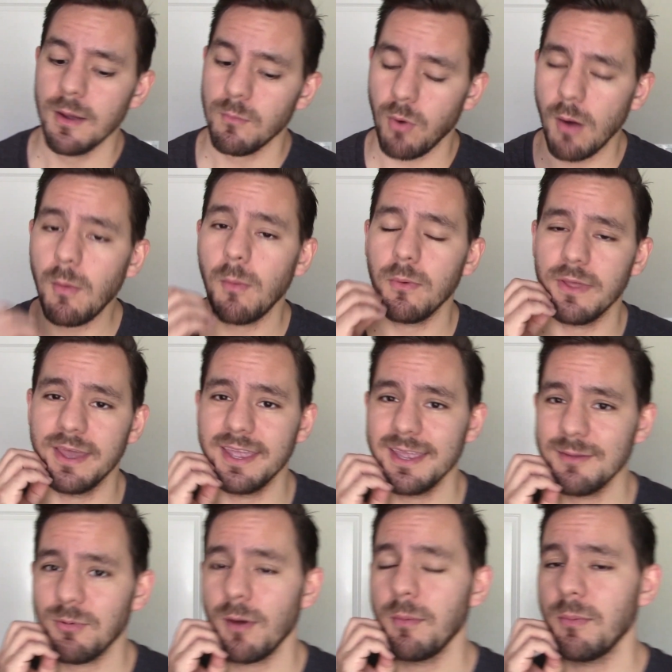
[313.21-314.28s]

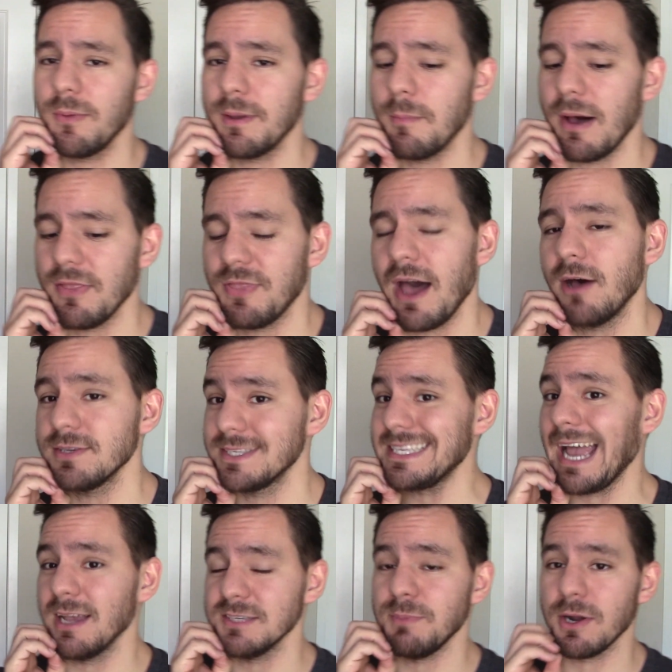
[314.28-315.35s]
Probably about 1,000
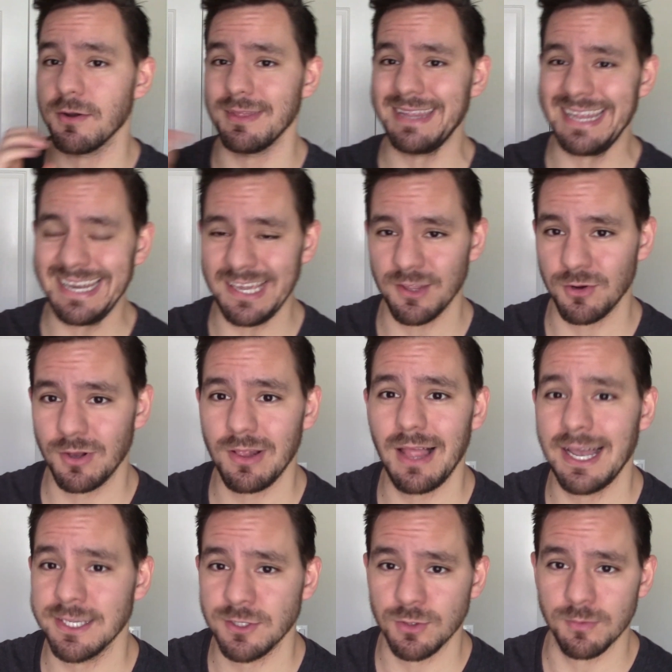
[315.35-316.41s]
times better than any other
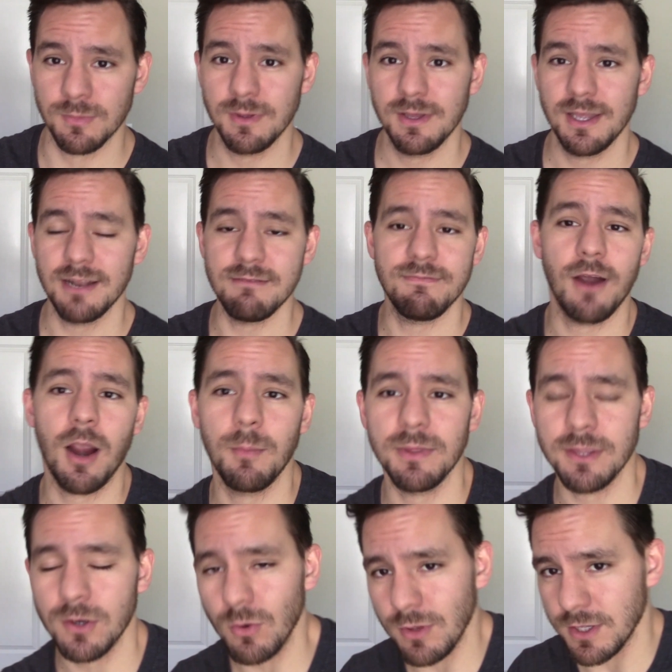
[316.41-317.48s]
classroom
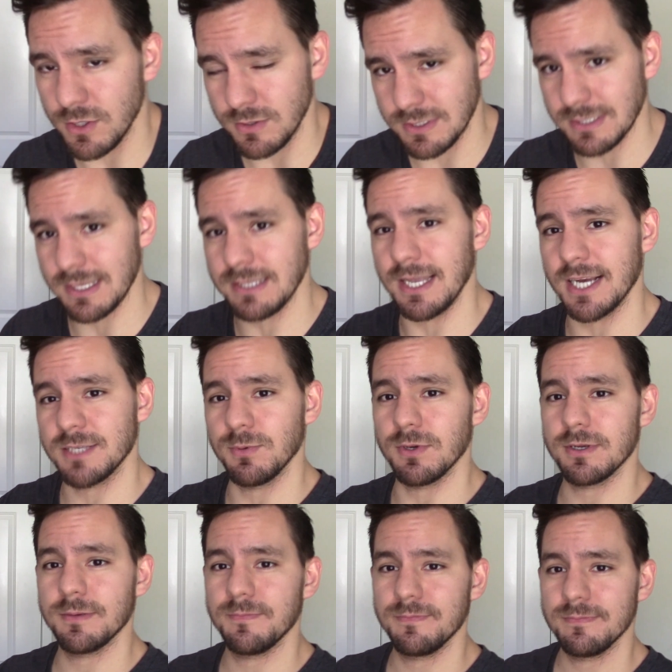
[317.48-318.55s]
environment that only uses the
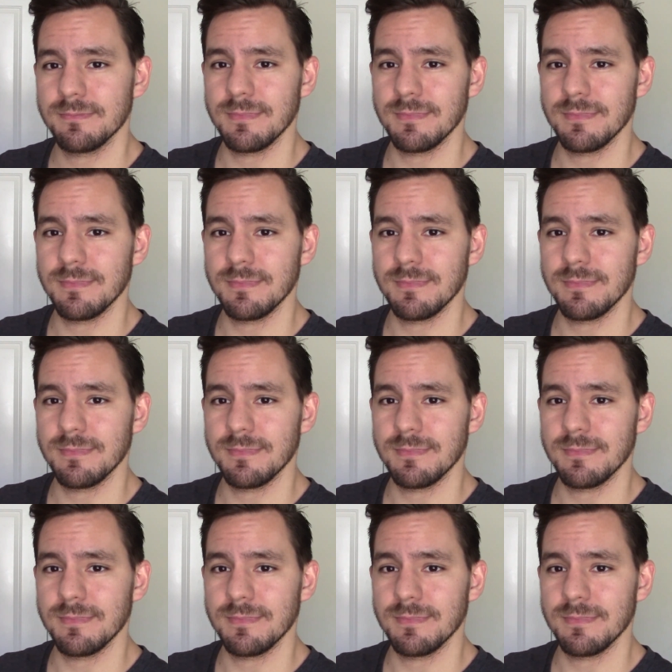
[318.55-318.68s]
textbook.